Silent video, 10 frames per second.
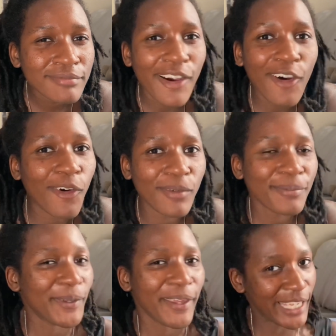Oh,
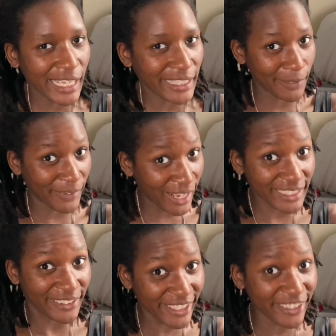you ain't think of an
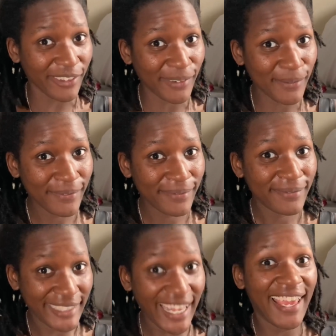answer, did you?
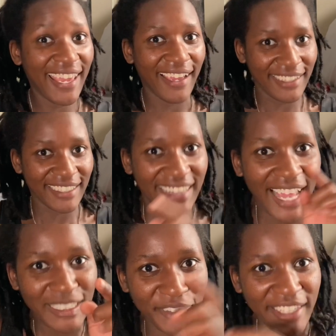Yeah, because
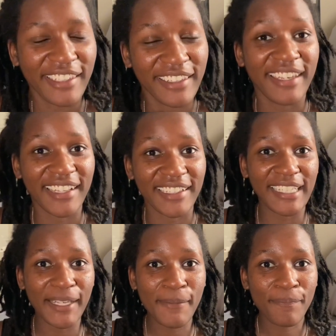that's what thinking
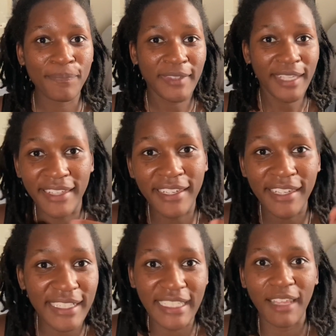is.
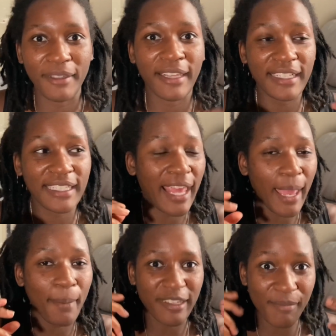Thinking is something that doesn't
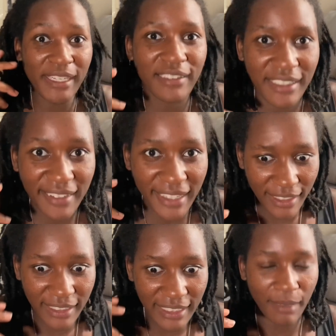happen immediately.
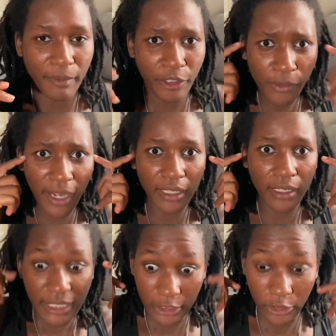Thinking is something you gotta
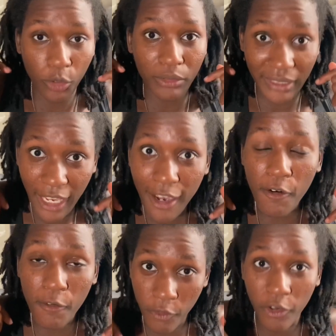slow
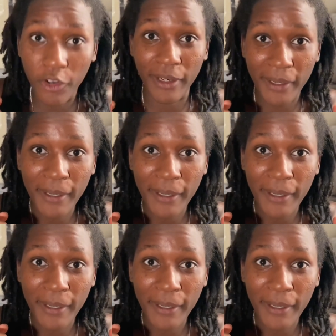down for.